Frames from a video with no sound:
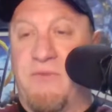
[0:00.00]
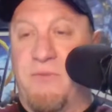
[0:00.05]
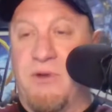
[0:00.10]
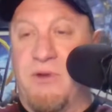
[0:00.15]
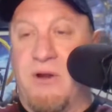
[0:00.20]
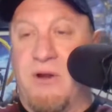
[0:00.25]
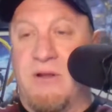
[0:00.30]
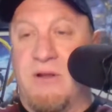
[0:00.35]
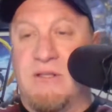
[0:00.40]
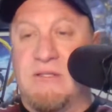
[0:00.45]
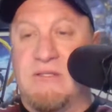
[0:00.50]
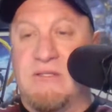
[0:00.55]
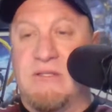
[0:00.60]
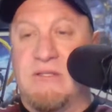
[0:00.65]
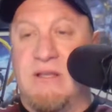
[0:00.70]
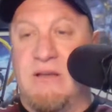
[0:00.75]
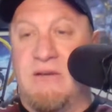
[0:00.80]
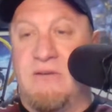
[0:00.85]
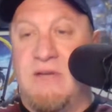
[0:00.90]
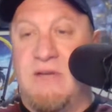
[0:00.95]
Curtis.
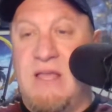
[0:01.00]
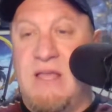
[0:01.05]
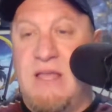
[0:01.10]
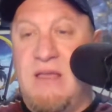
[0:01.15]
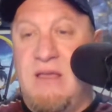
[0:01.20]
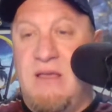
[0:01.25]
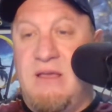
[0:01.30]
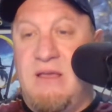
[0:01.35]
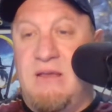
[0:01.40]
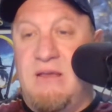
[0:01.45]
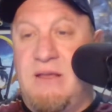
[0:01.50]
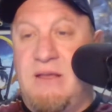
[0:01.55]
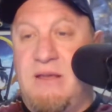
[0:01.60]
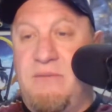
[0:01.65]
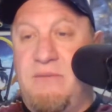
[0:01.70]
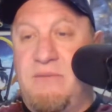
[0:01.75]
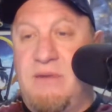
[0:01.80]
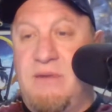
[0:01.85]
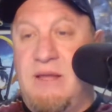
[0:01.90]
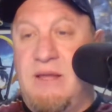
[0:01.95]
So,
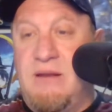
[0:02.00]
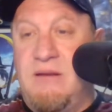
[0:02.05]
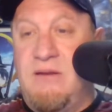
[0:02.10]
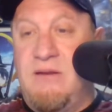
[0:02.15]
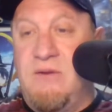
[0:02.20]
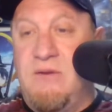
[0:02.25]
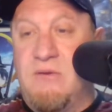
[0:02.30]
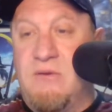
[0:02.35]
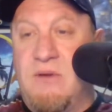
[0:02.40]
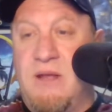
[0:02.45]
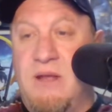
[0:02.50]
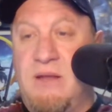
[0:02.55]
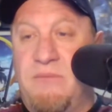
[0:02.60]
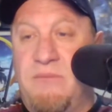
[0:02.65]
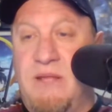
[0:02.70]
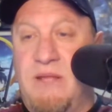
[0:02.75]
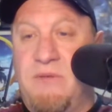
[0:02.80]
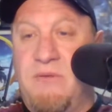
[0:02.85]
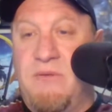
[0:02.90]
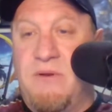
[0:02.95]
got to do it right.
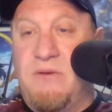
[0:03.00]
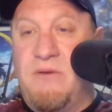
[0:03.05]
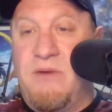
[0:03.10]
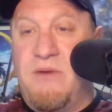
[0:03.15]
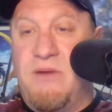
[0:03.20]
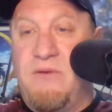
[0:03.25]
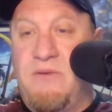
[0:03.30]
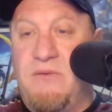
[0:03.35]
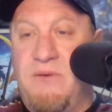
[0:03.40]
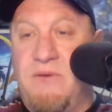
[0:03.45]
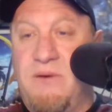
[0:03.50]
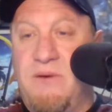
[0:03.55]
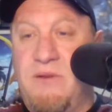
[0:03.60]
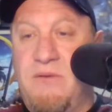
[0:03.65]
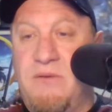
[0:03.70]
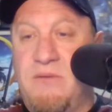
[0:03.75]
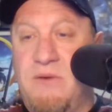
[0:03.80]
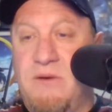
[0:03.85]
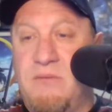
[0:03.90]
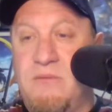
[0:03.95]
Blade Runner 24.
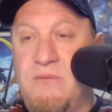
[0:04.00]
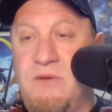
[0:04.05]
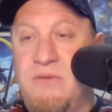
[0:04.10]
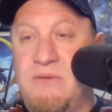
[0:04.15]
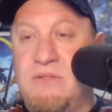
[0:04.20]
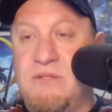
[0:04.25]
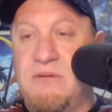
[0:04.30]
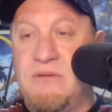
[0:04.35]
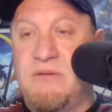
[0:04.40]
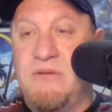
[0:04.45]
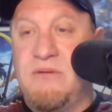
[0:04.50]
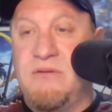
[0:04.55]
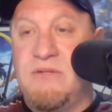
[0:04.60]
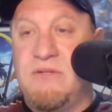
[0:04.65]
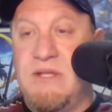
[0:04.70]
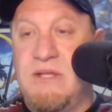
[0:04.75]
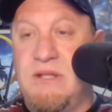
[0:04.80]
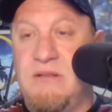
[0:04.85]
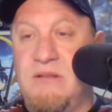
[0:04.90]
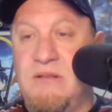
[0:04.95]
So
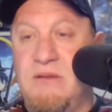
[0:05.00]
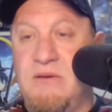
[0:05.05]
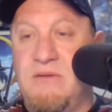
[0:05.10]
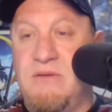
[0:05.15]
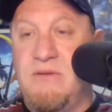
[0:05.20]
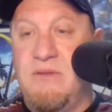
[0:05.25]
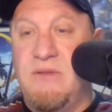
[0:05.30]
interesting though.